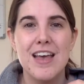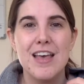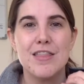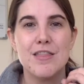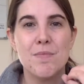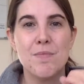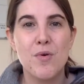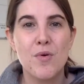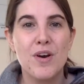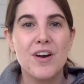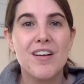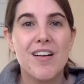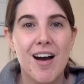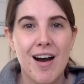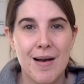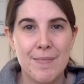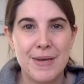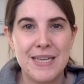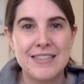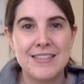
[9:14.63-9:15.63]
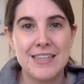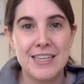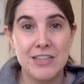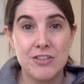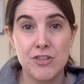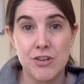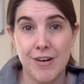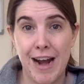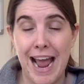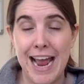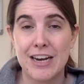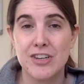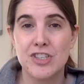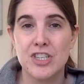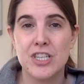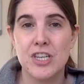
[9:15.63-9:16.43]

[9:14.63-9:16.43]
the more comments and interaction